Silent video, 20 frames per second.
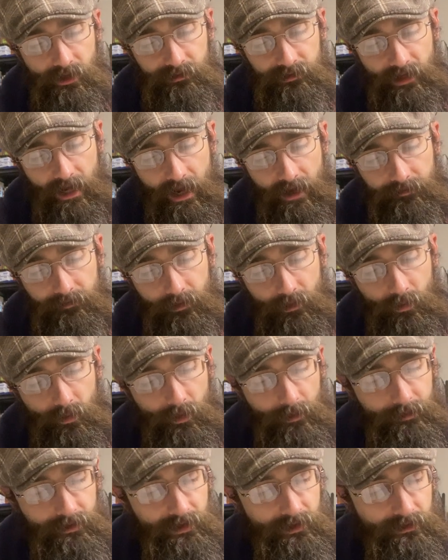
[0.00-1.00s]
die for the
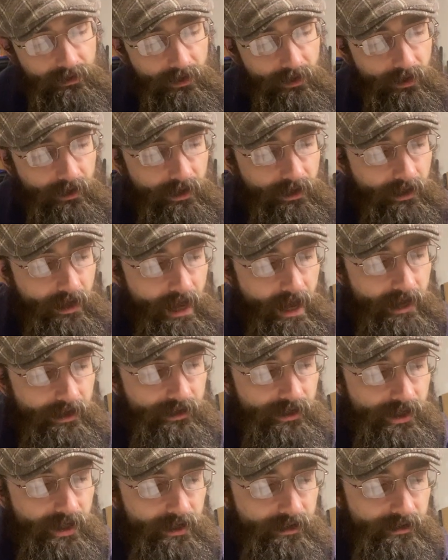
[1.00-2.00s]
woman you took, as
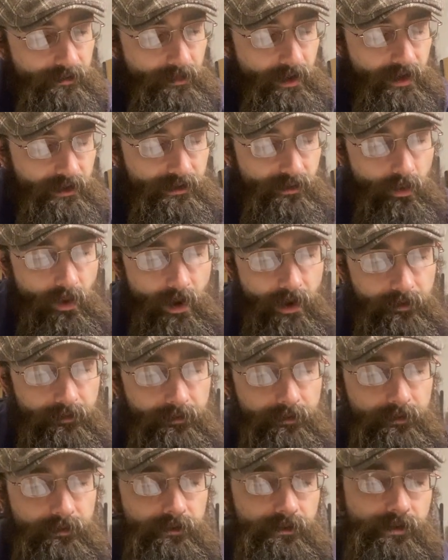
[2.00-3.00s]
she is a man's
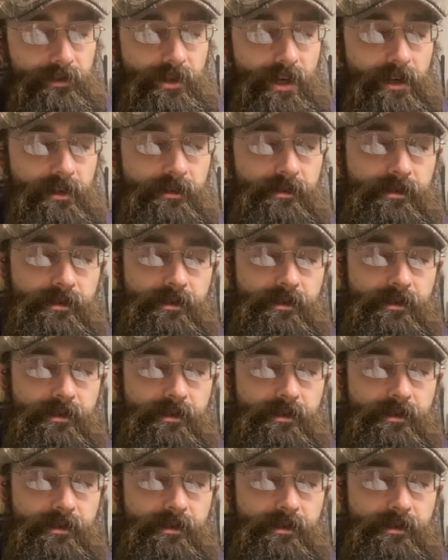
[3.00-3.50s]
wife. Genesis